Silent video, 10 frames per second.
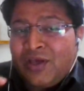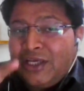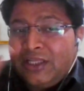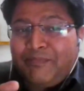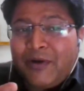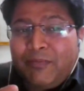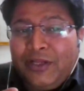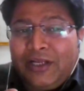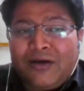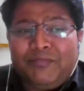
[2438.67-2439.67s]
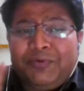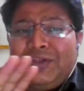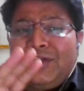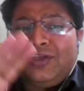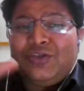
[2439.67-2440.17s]
in the public company,
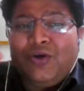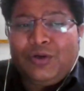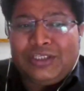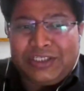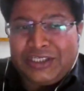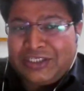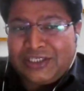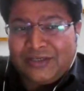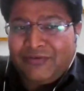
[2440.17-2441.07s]
there is no restriction.